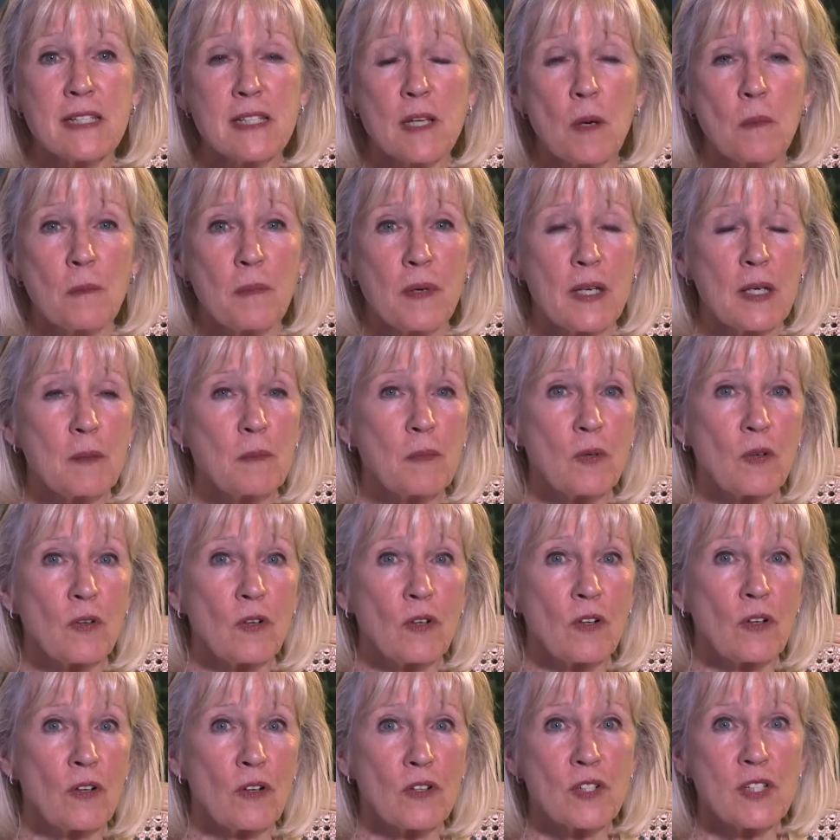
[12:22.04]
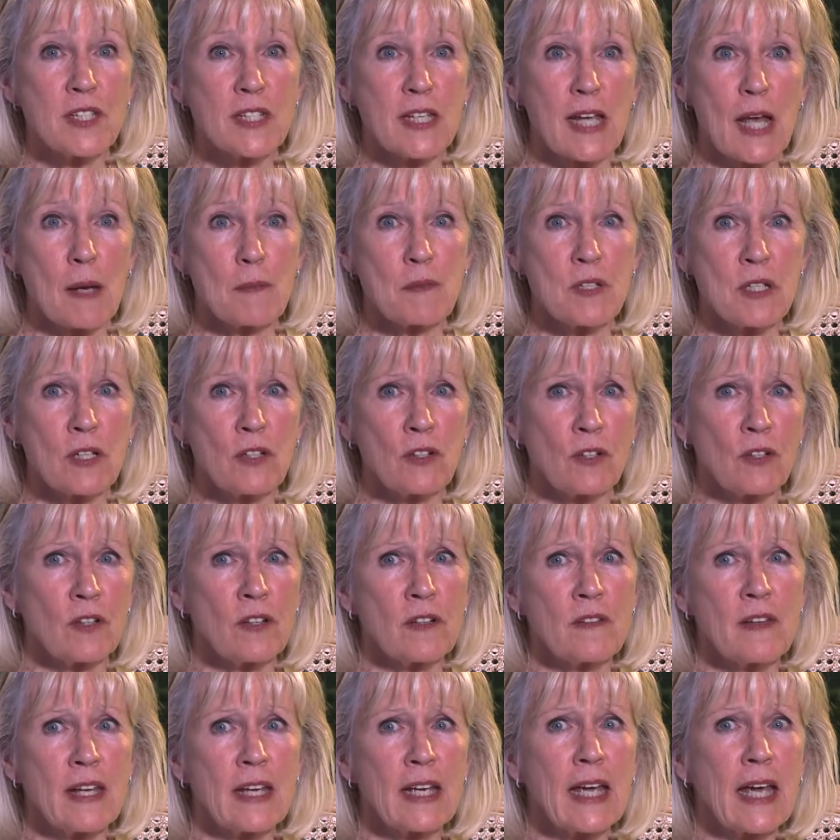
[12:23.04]
some people are skeptical
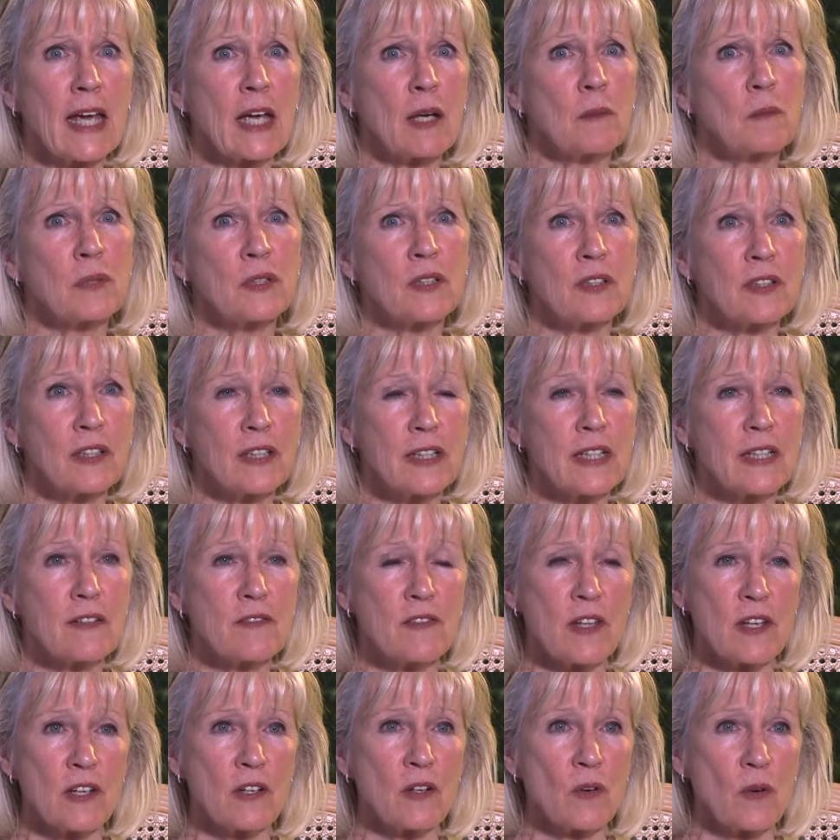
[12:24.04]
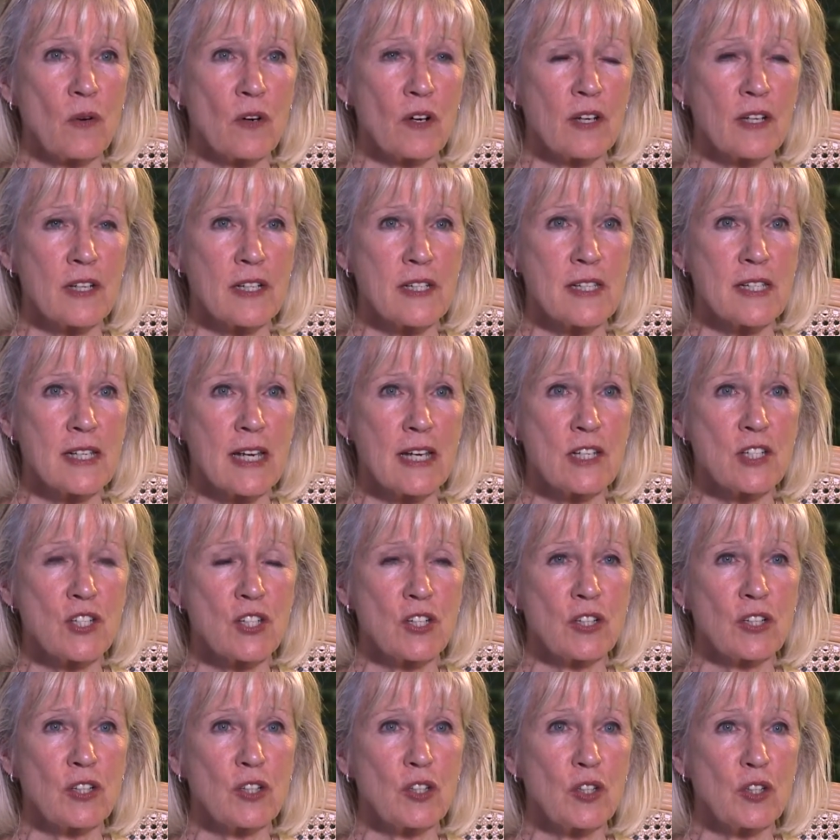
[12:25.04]
and they can't believe that an
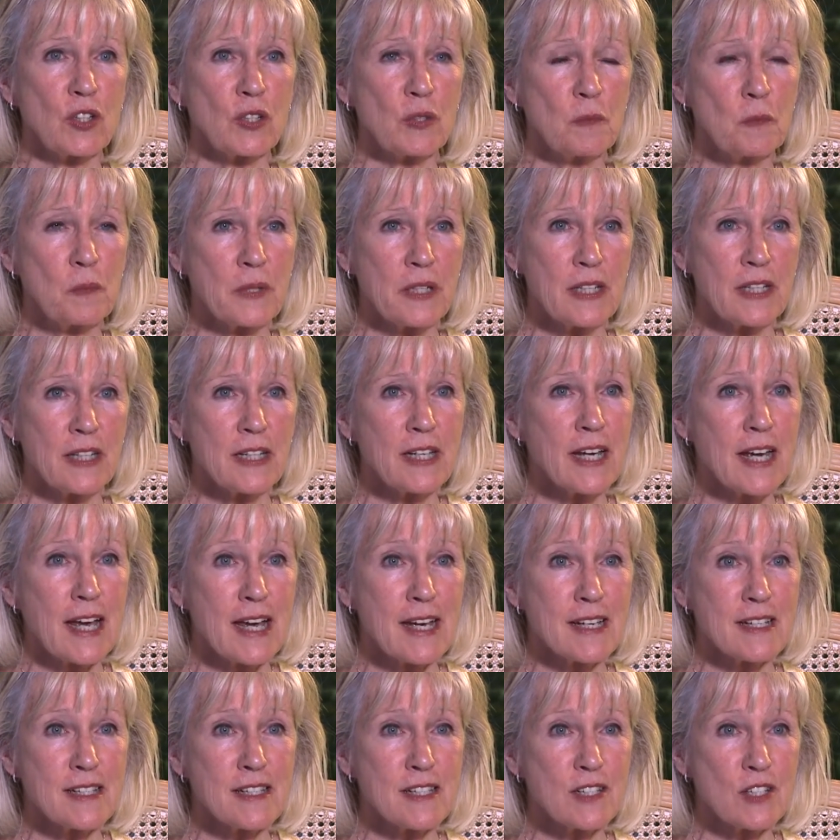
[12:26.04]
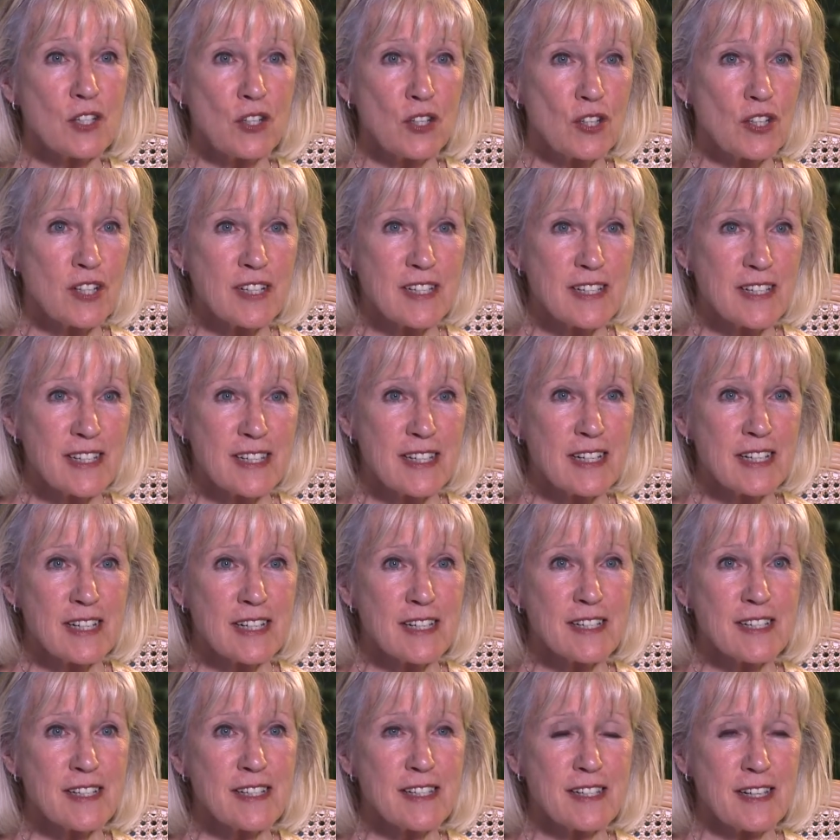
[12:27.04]
organization could be as good as it
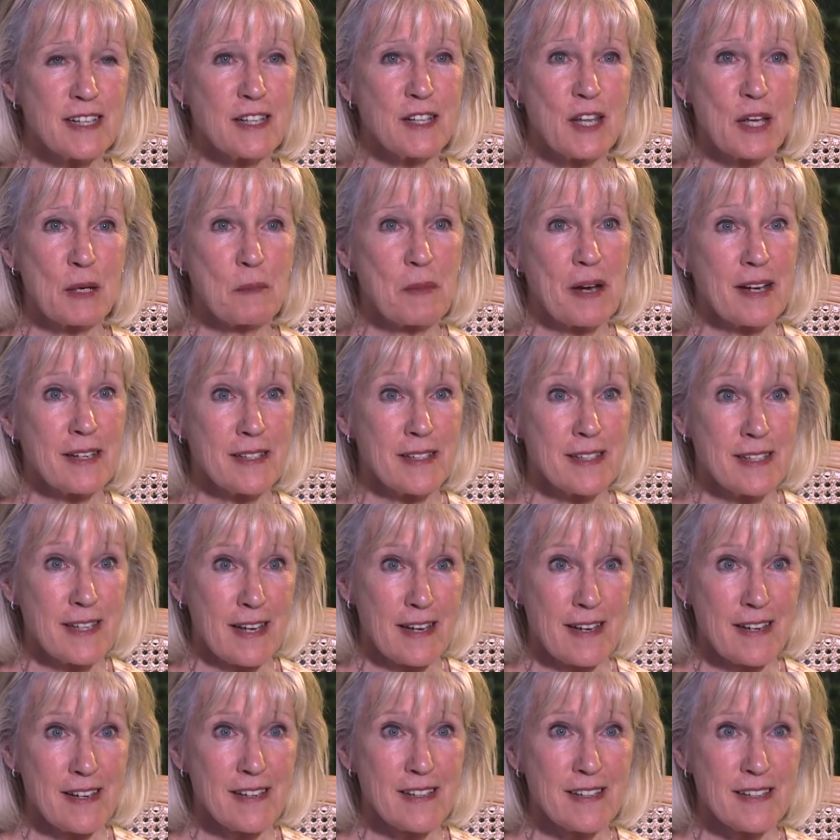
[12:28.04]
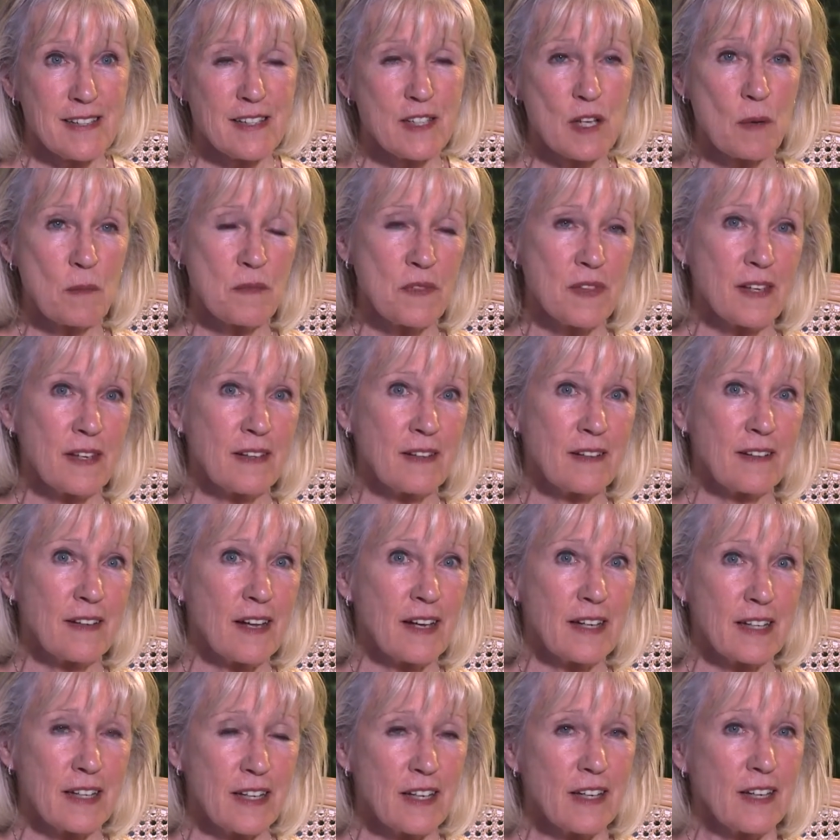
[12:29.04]
is, and they might say something
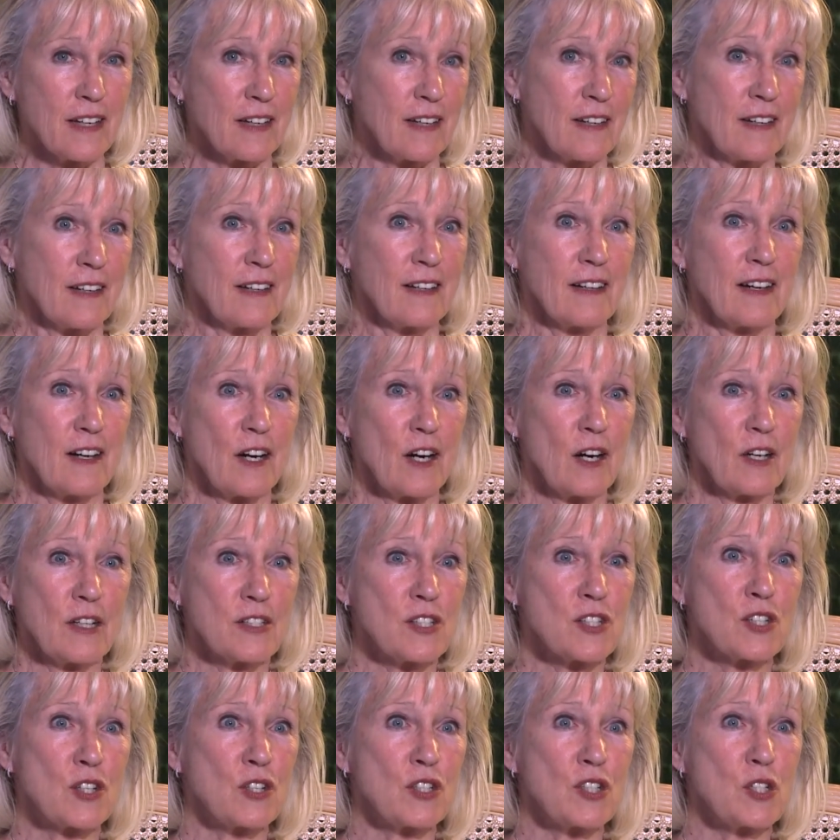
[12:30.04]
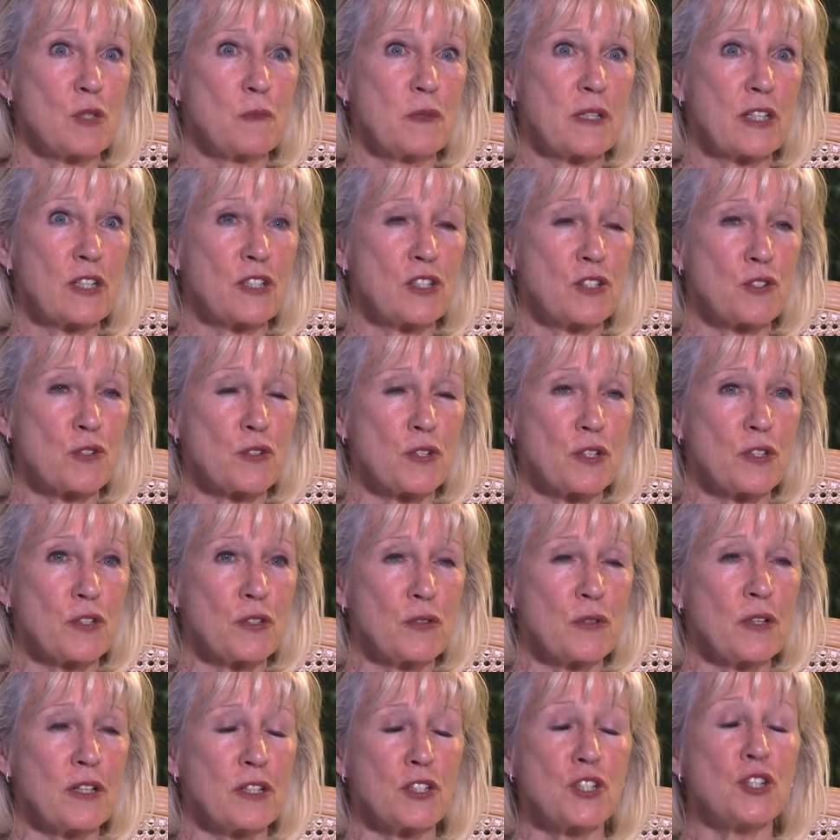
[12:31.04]
like, it's good to be
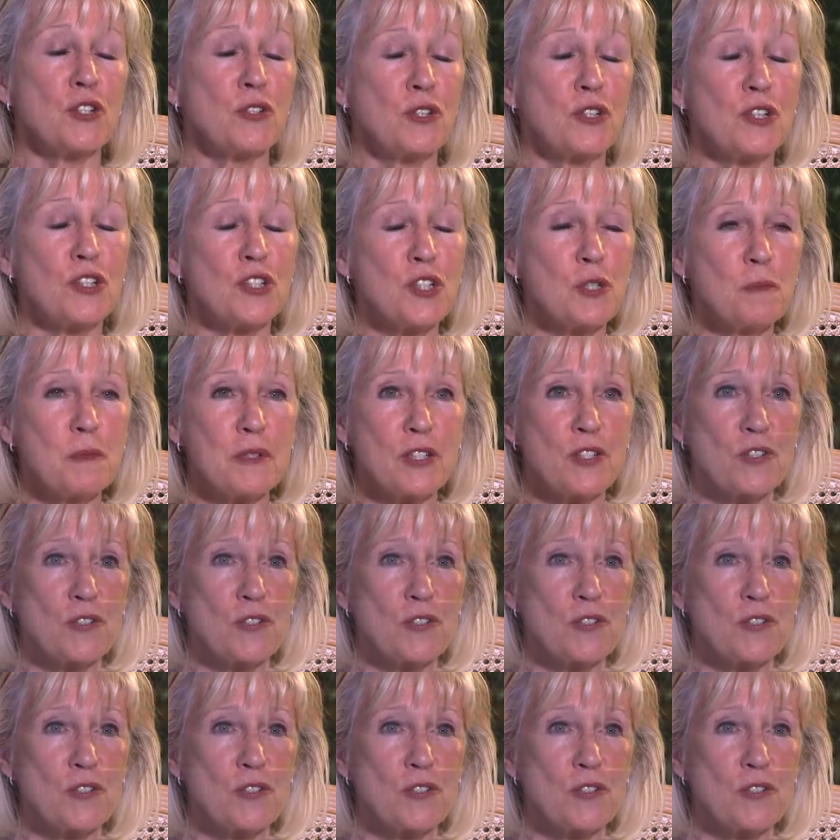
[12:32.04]
true, too good to be